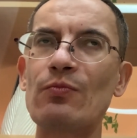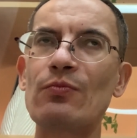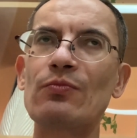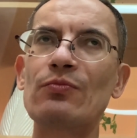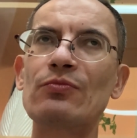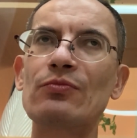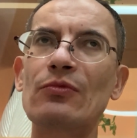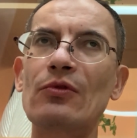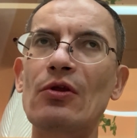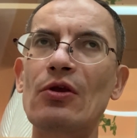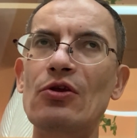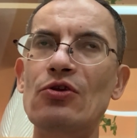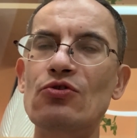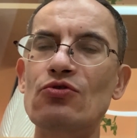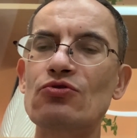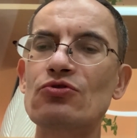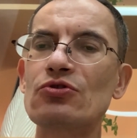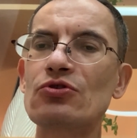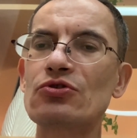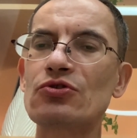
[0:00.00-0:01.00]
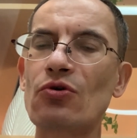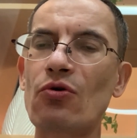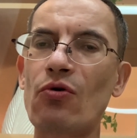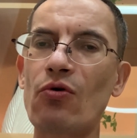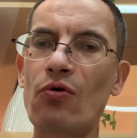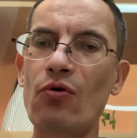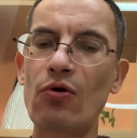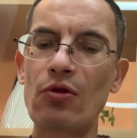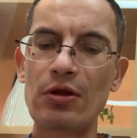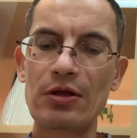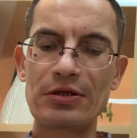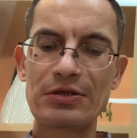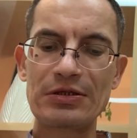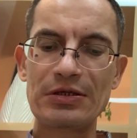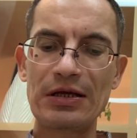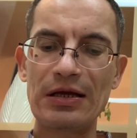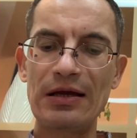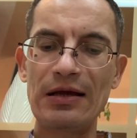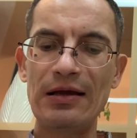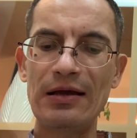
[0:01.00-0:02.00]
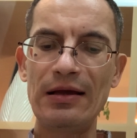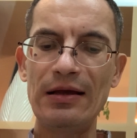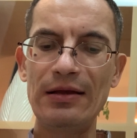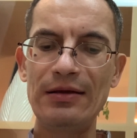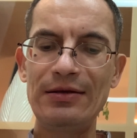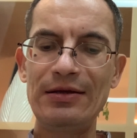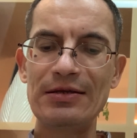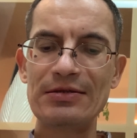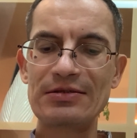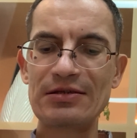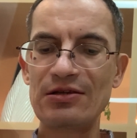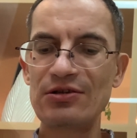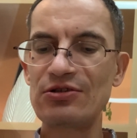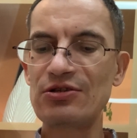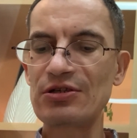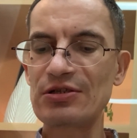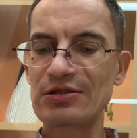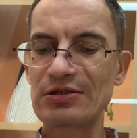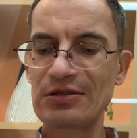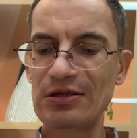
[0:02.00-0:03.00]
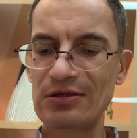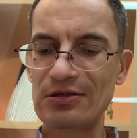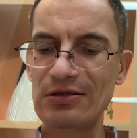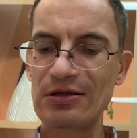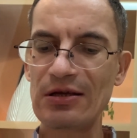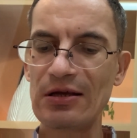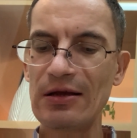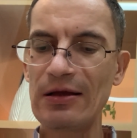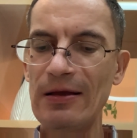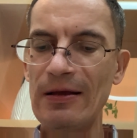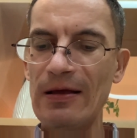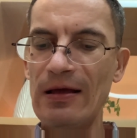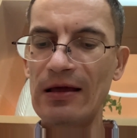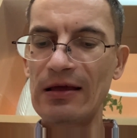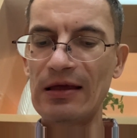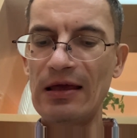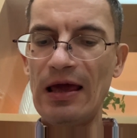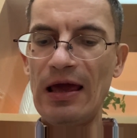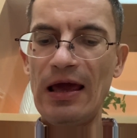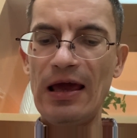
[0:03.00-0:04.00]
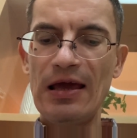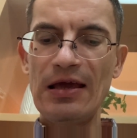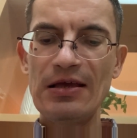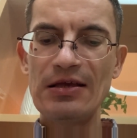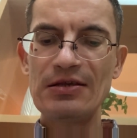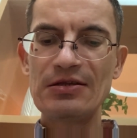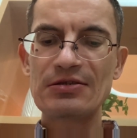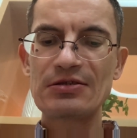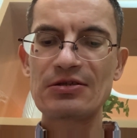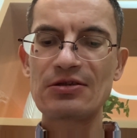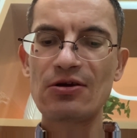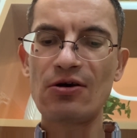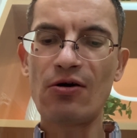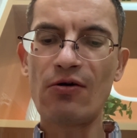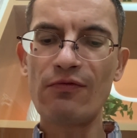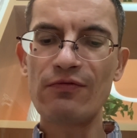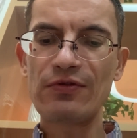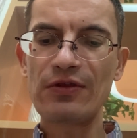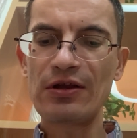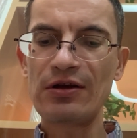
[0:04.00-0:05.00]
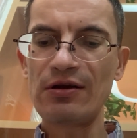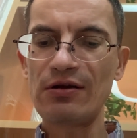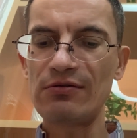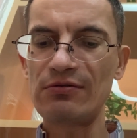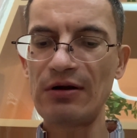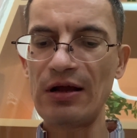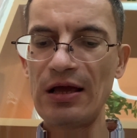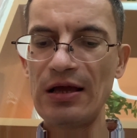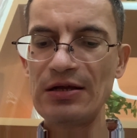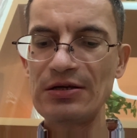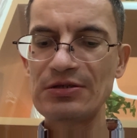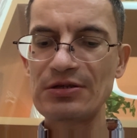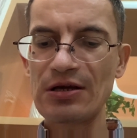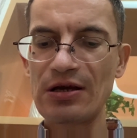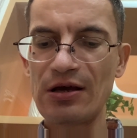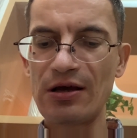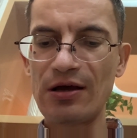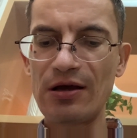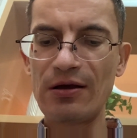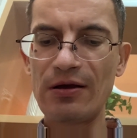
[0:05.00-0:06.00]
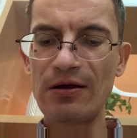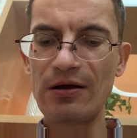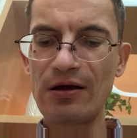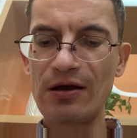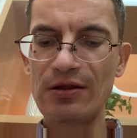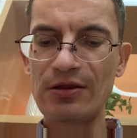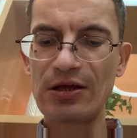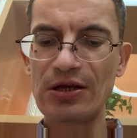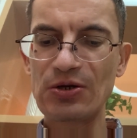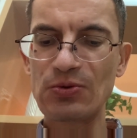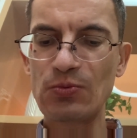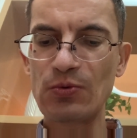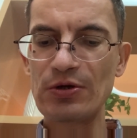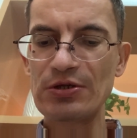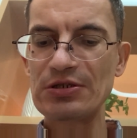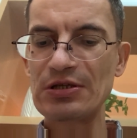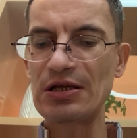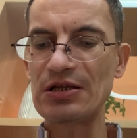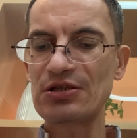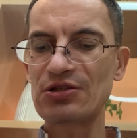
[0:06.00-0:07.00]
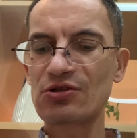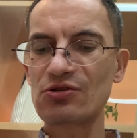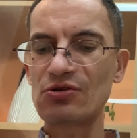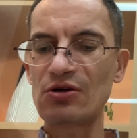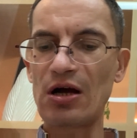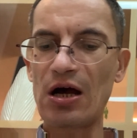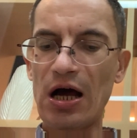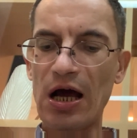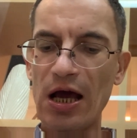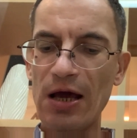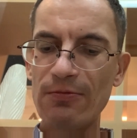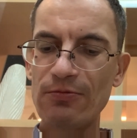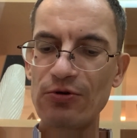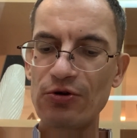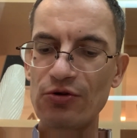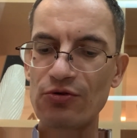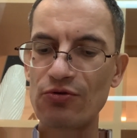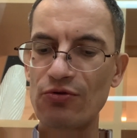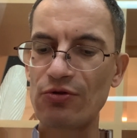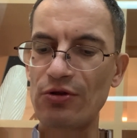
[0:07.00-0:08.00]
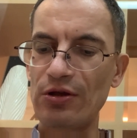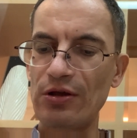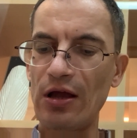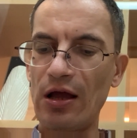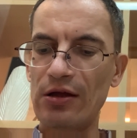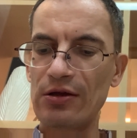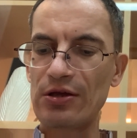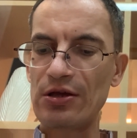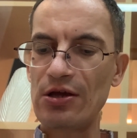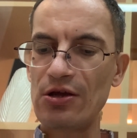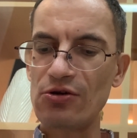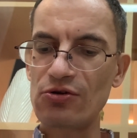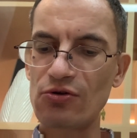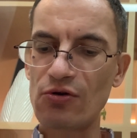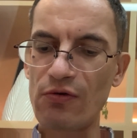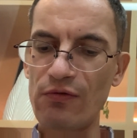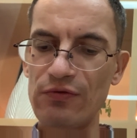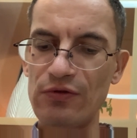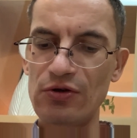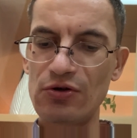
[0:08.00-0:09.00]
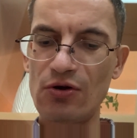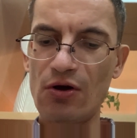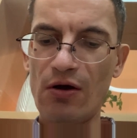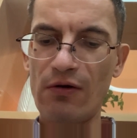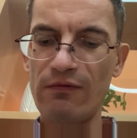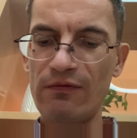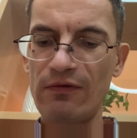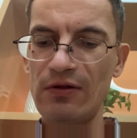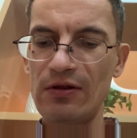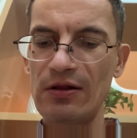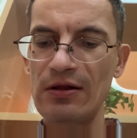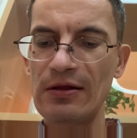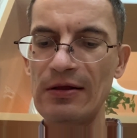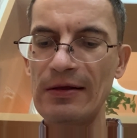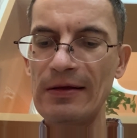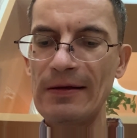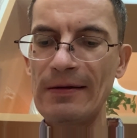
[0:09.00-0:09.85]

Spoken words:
use, or let's say disinterested gaze of the narrator that we see ascribed to the young hero of the novel.